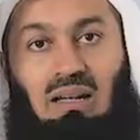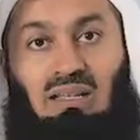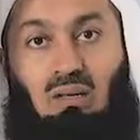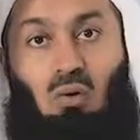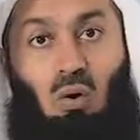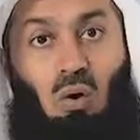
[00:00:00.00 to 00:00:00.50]
And I
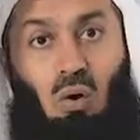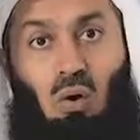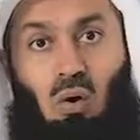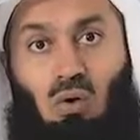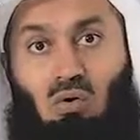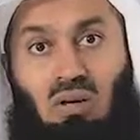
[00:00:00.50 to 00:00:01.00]
said,
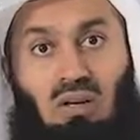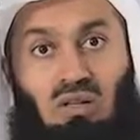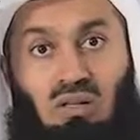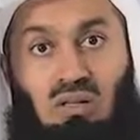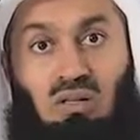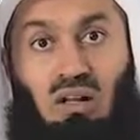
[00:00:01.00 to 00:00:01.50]
all
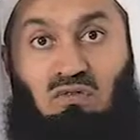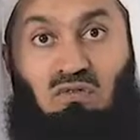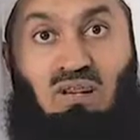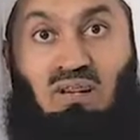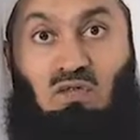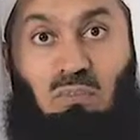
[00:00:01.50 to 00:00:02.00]
religions are
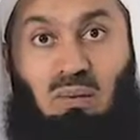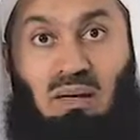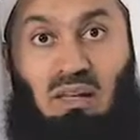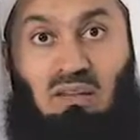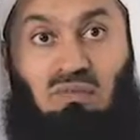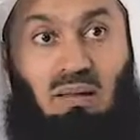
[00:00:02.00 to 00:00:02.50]
free to
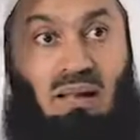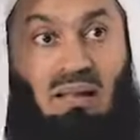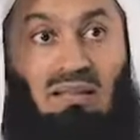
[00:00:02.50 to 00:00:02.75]
believe